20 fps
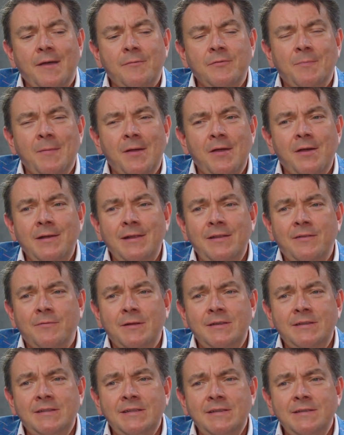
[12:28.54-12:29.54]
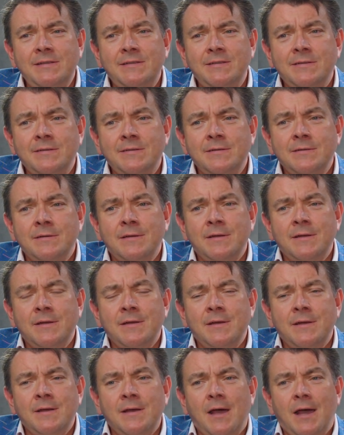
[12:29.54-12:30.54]
was my early 20s.
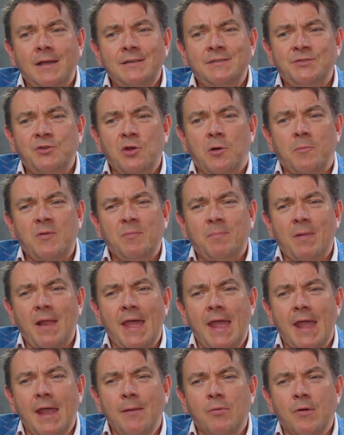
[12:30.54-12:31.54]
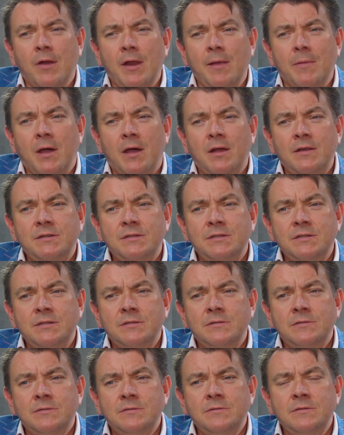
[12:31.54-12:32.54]
I stopped playing pretty much.
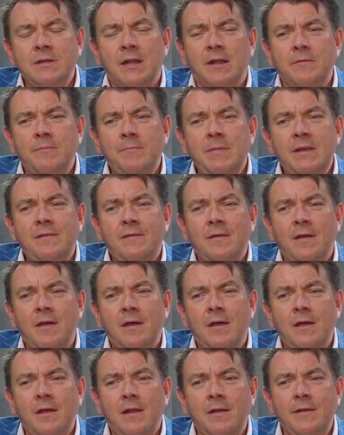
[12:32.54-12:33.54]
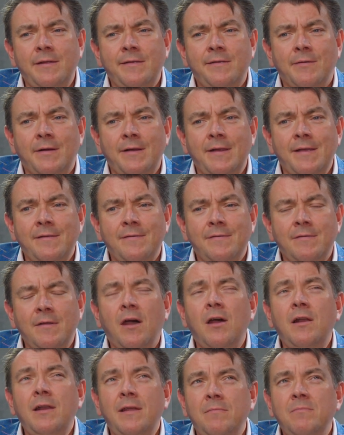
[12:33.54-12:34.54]
Mid to early 20s.
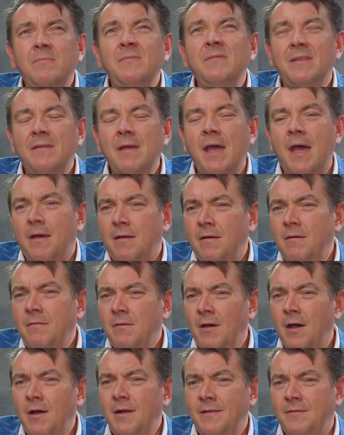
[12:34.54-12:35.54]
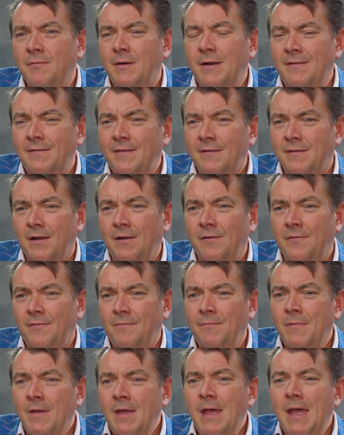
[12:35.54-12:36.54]
Early 20s.
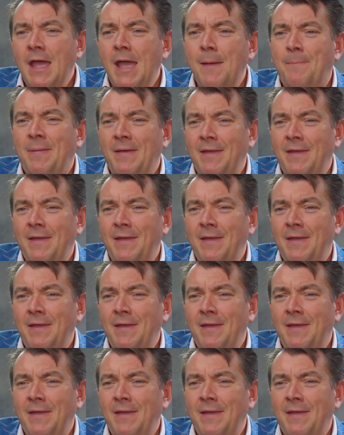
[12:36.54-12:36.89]
It